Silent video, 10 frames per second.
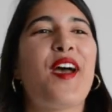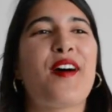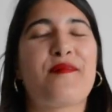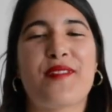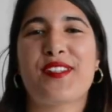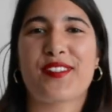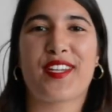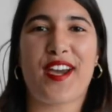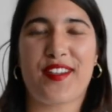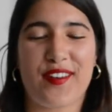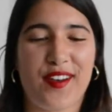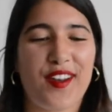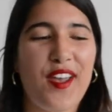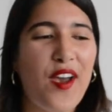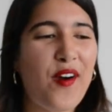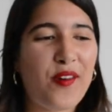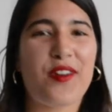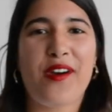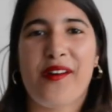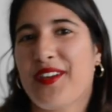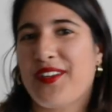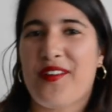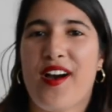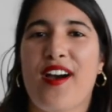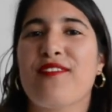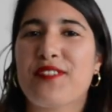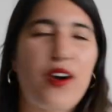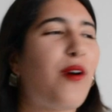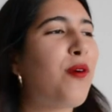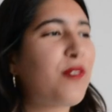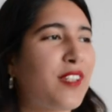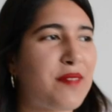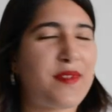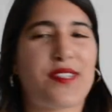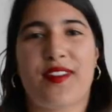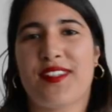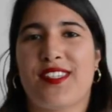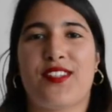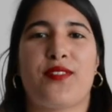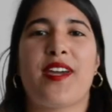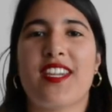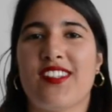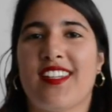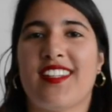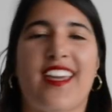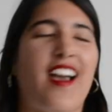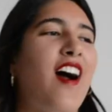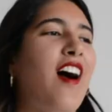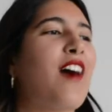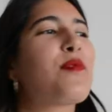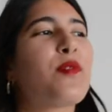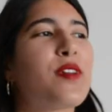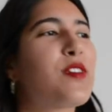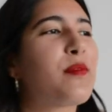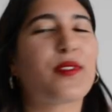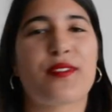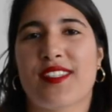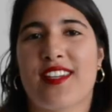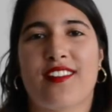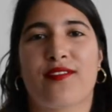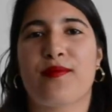Initially I thought, "Oh no, you know, I've totally misread the situation. Like, I'm the one who blew this out of